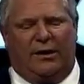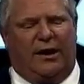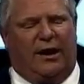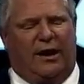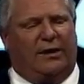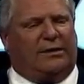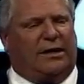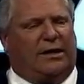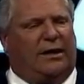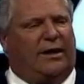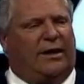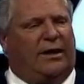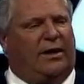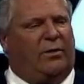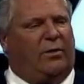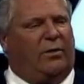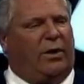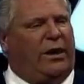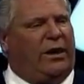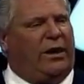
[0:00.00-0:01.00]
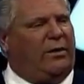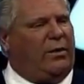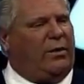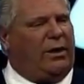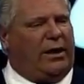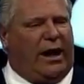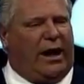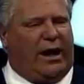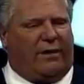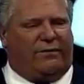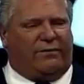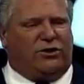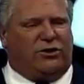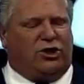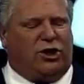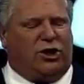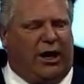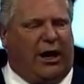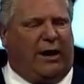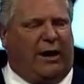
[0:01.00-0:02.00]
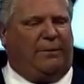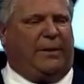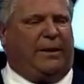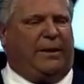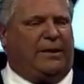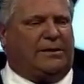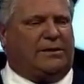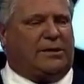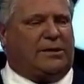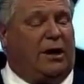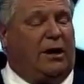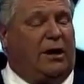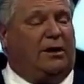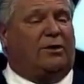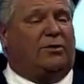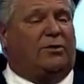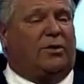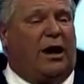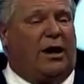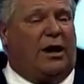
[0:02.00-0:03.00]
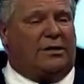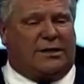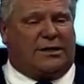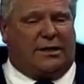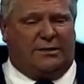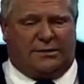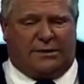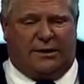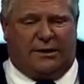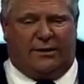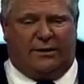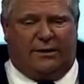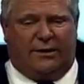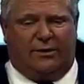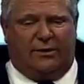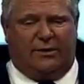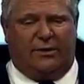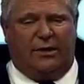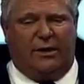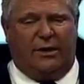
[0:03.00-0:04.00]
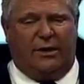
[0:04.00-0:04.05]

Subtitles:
I'll tell you, we have champions all across Ontario.